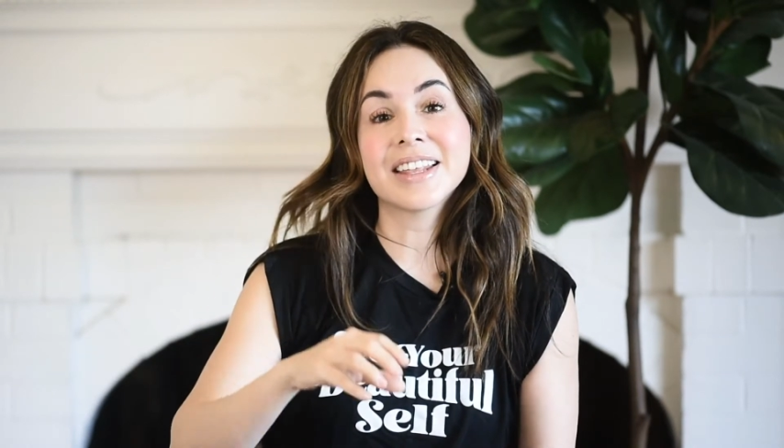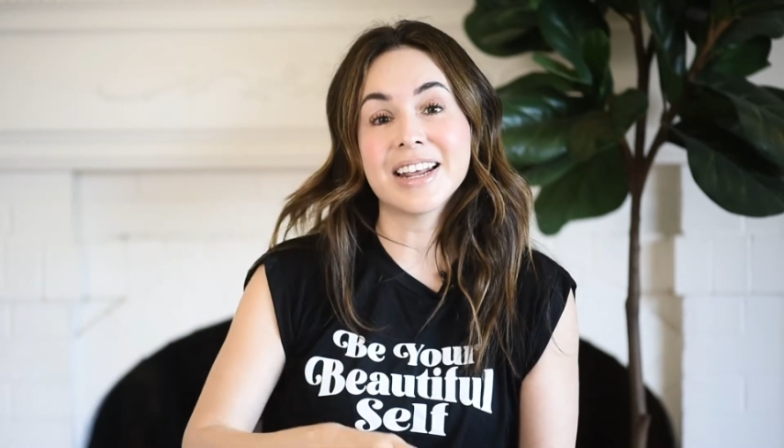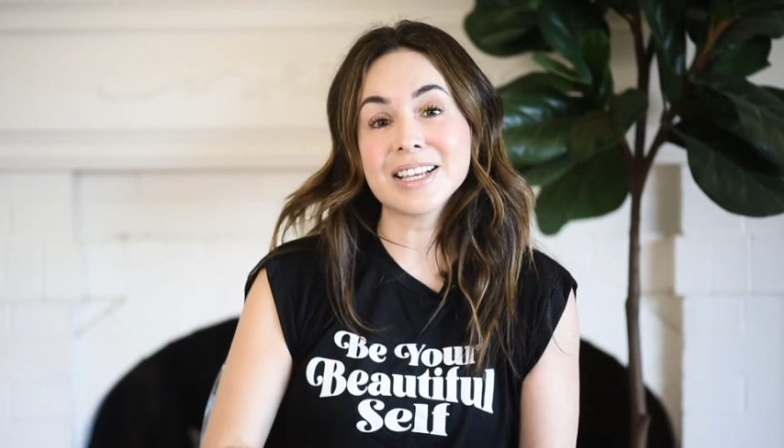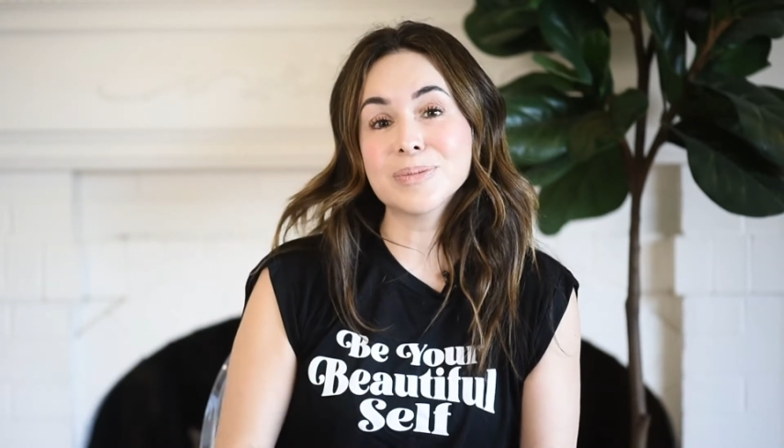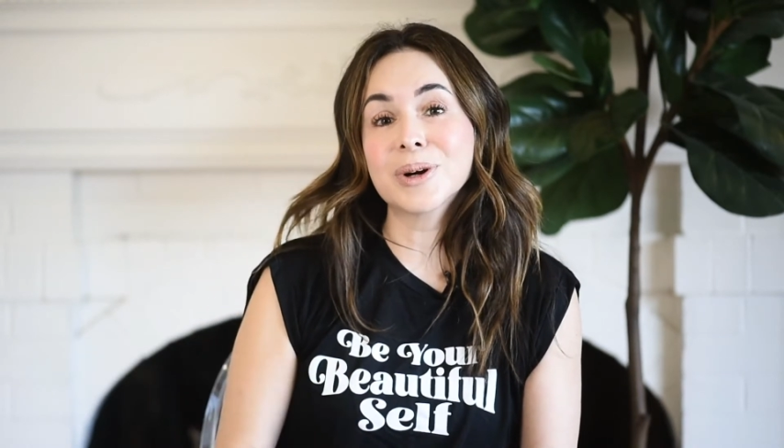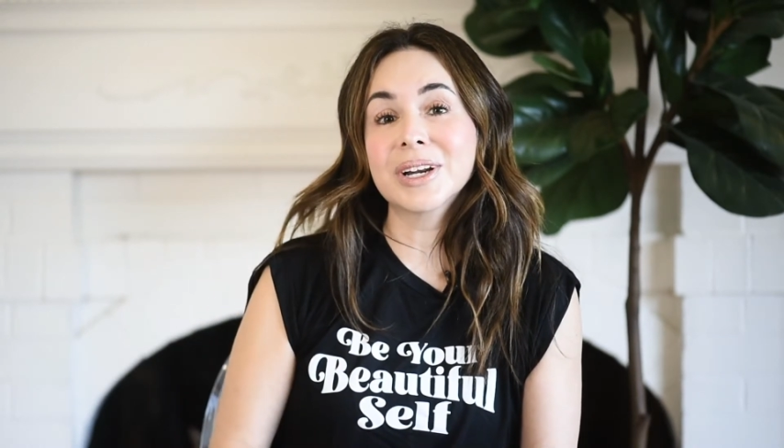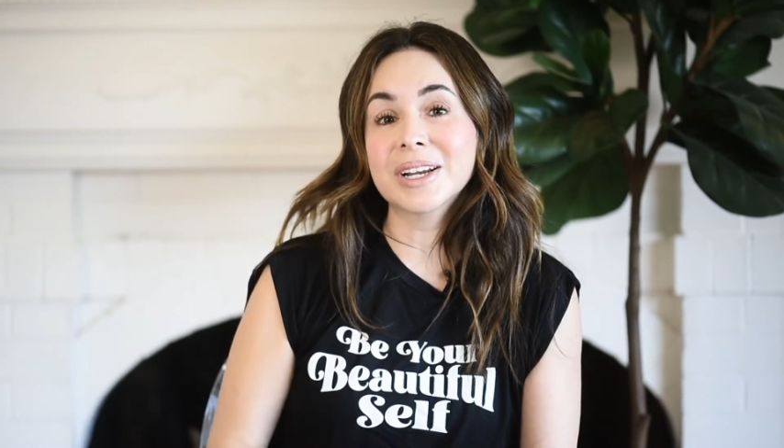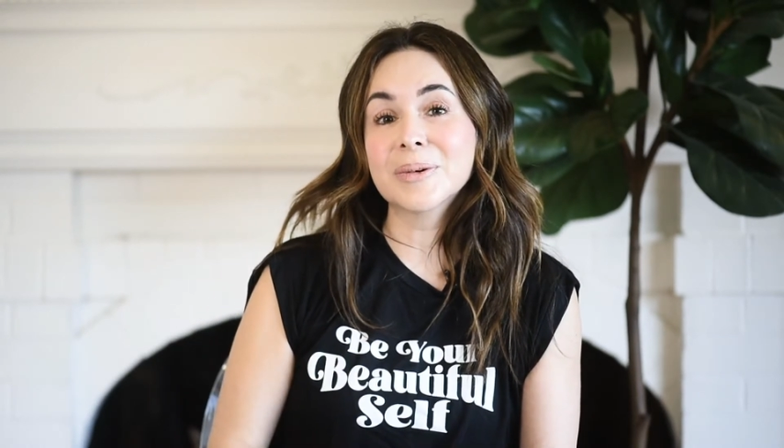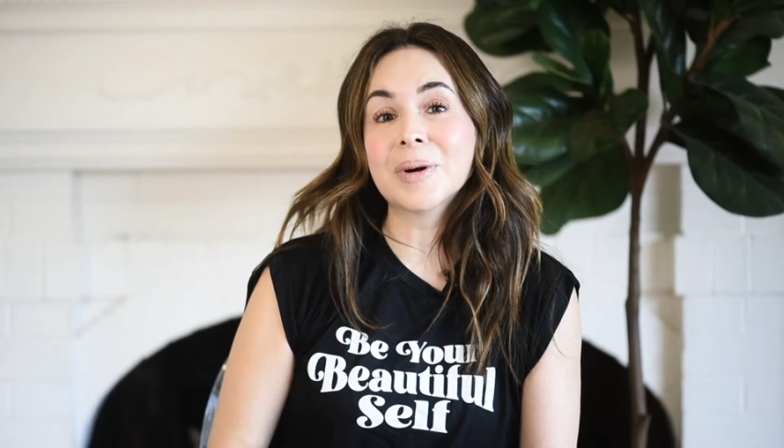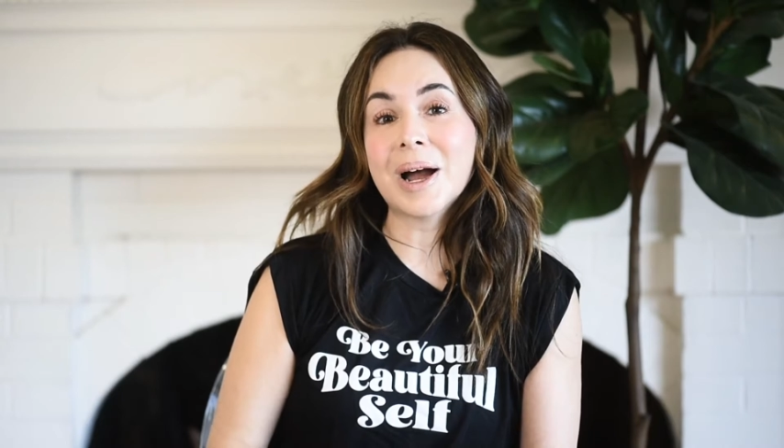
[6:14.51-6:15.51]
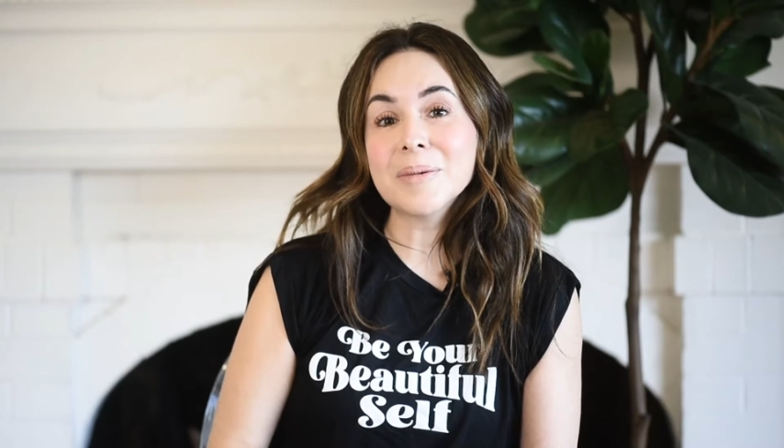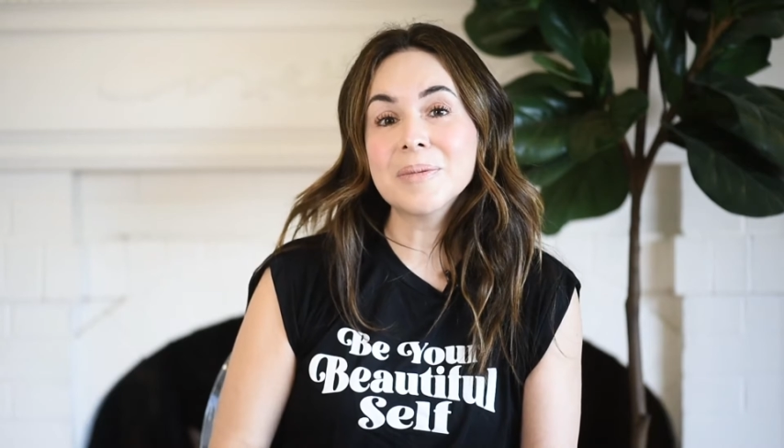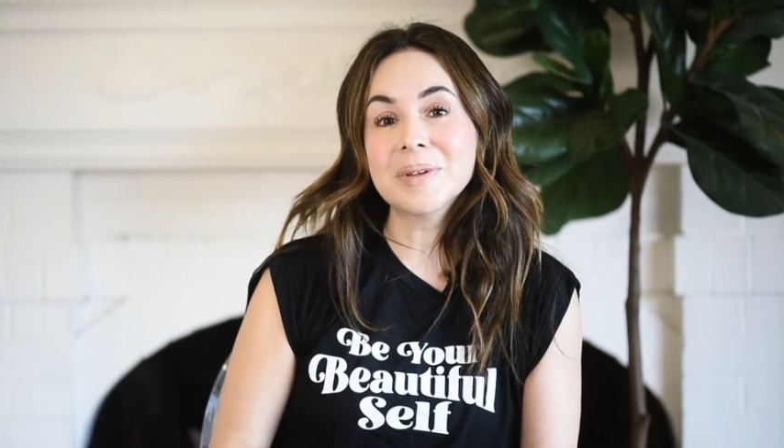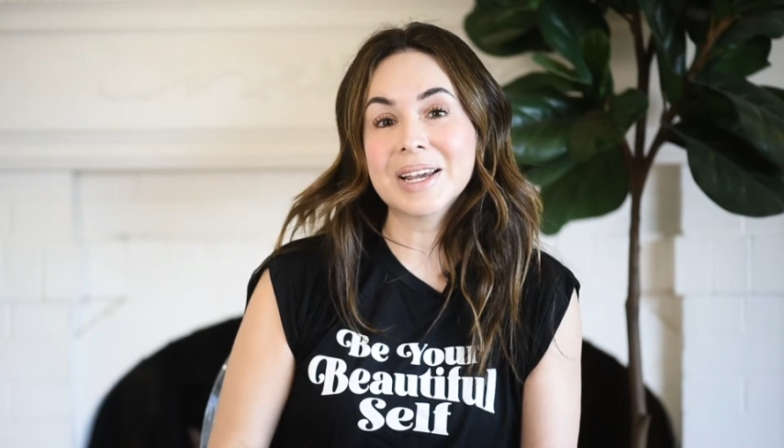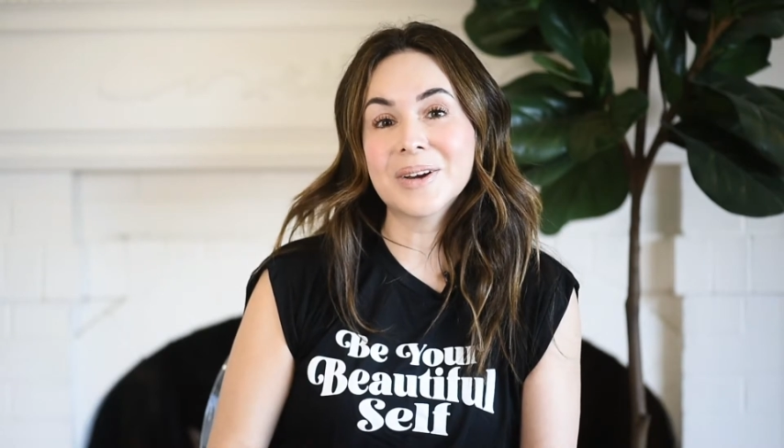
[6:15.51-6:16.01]
the next morning you're
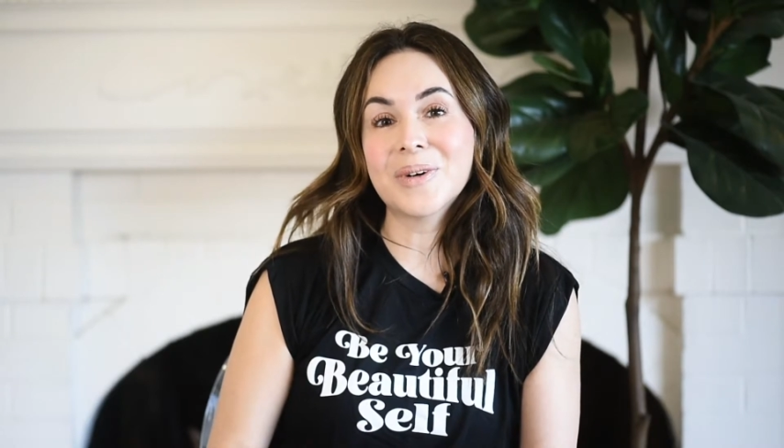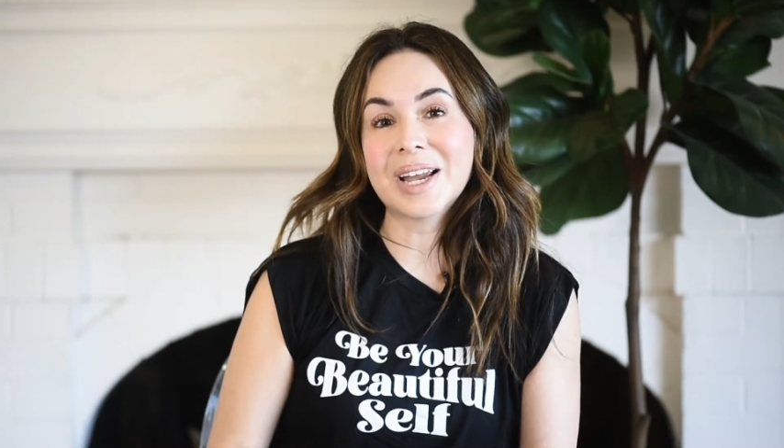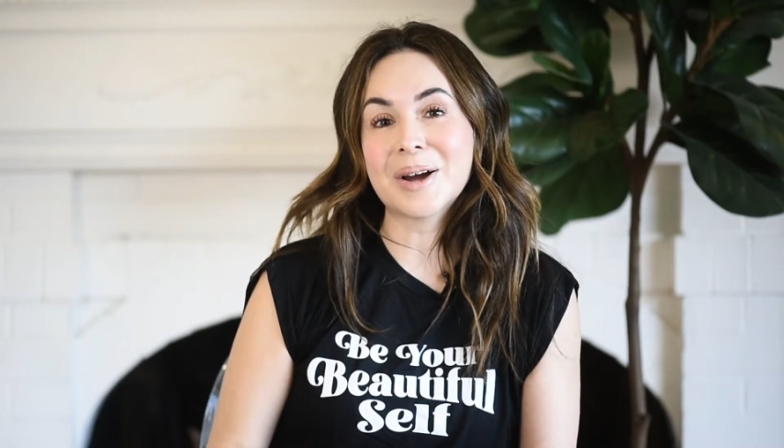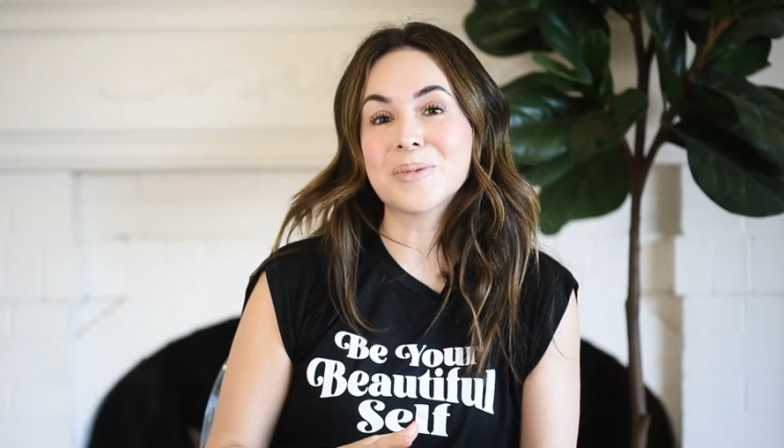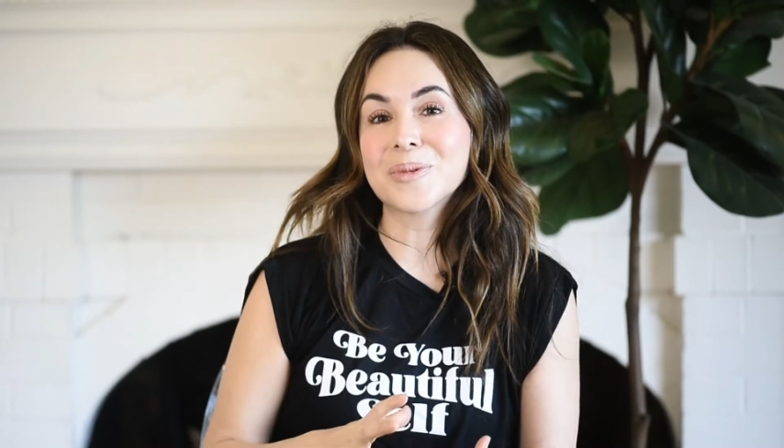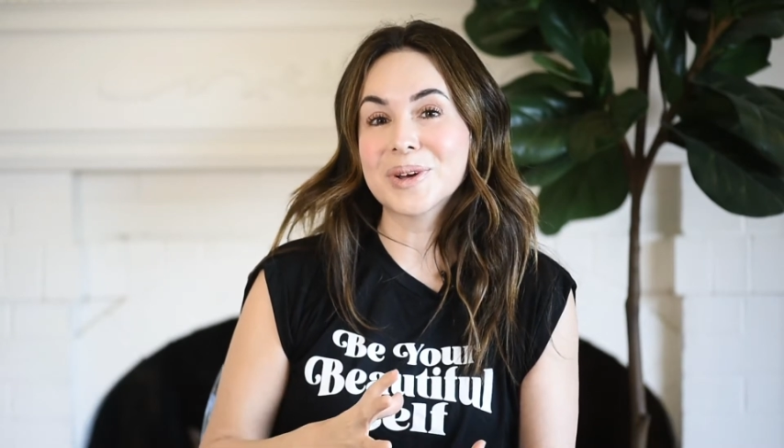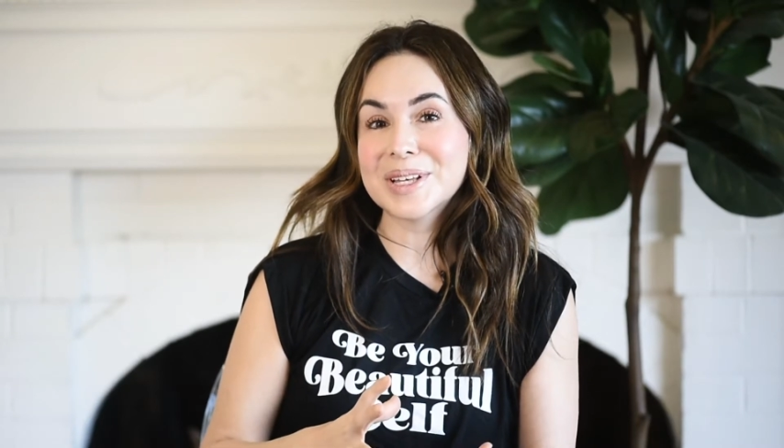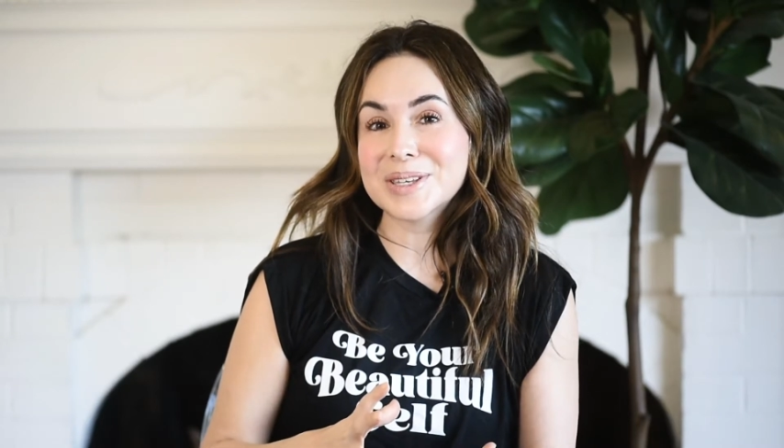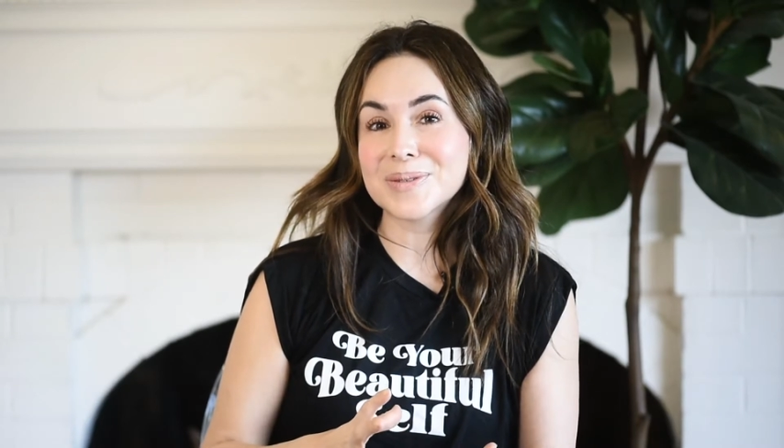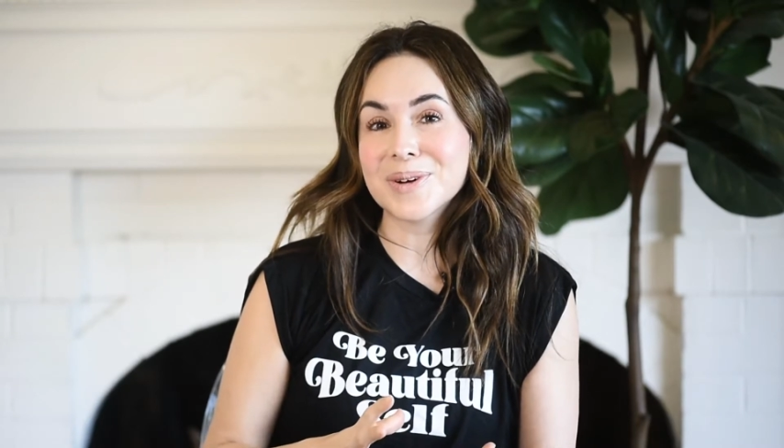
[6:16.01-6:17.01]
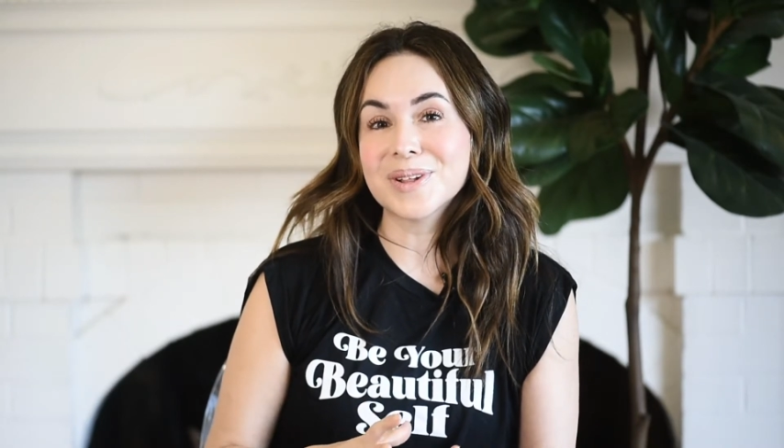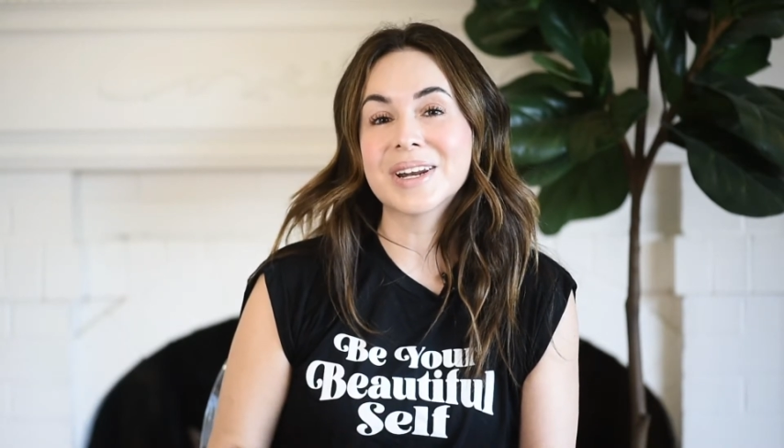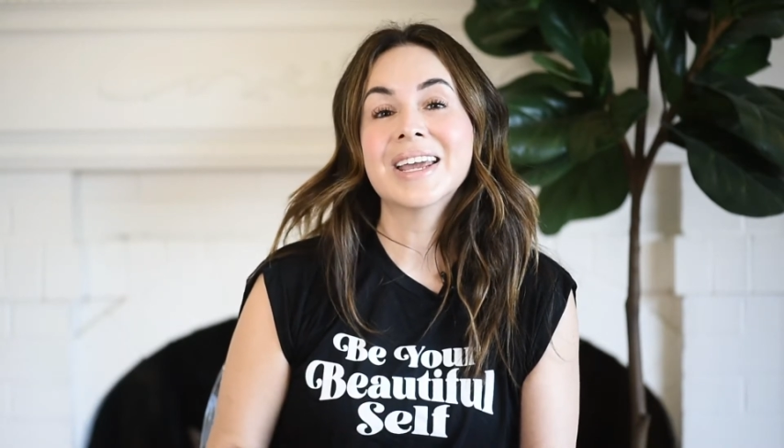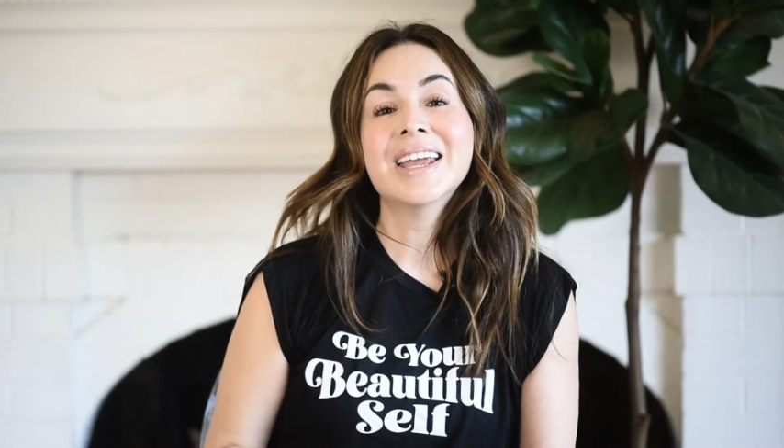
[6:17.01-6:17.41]
probably gonna wake up really swollen,